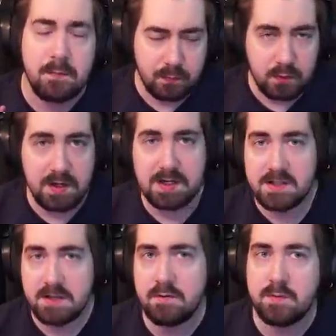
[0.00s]
pretty
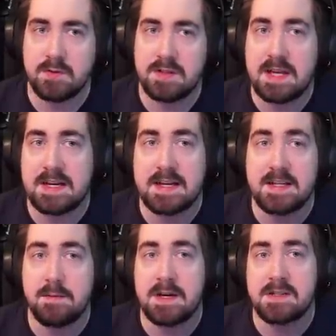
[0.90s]
achievable to get
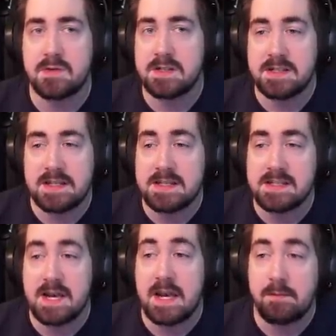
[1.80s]
90 max stress. It
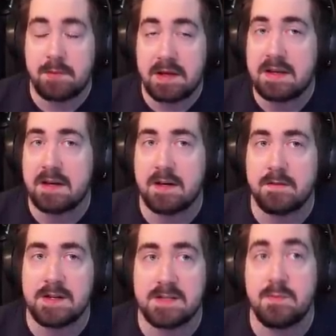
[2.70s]
is a big gear
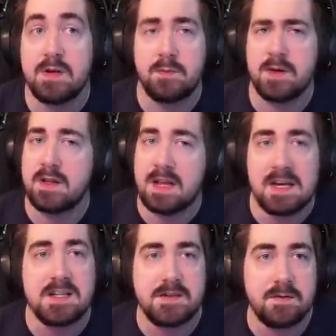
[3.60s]
investment, but
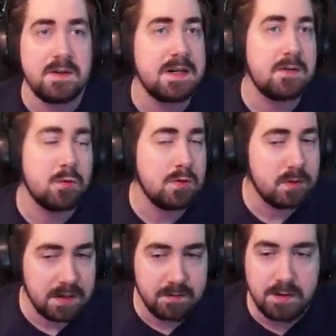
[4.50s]
that is a very cool
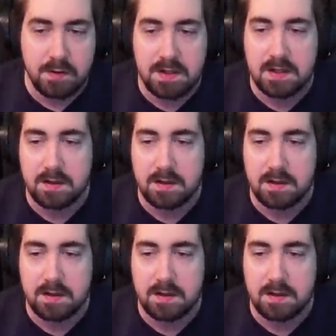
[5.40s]
way of doing it.